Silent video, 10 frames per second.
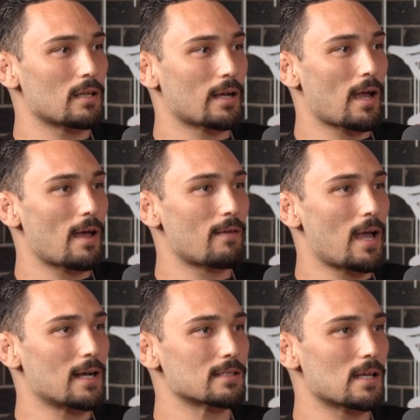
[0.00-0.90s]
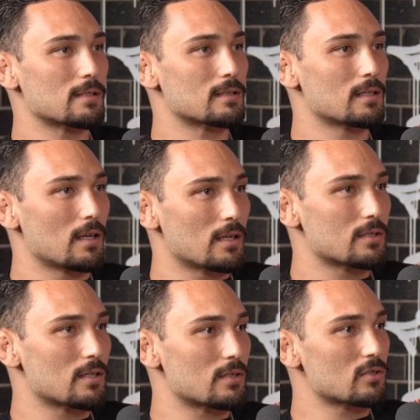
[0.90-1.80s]
Like, I have access
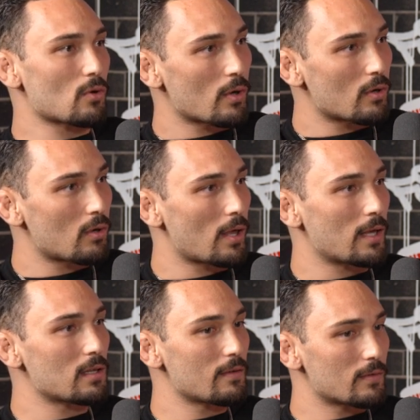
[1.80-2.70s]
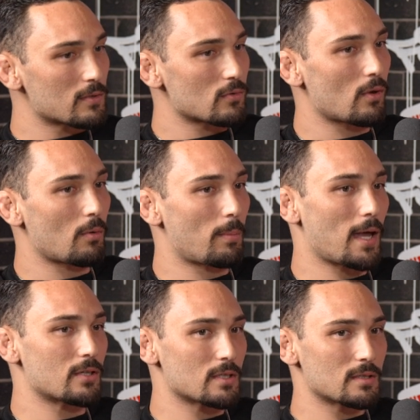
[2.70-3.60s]
to soil and living soil
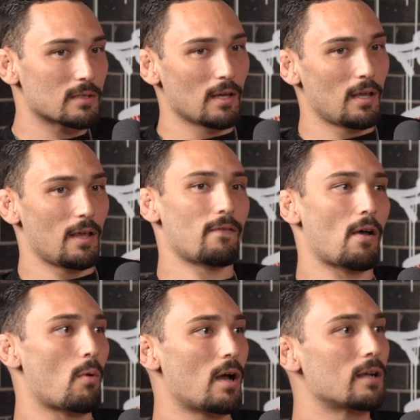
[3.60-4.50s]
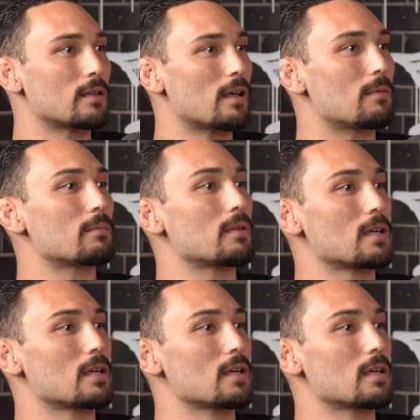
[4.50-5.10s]
batches if I wanted them.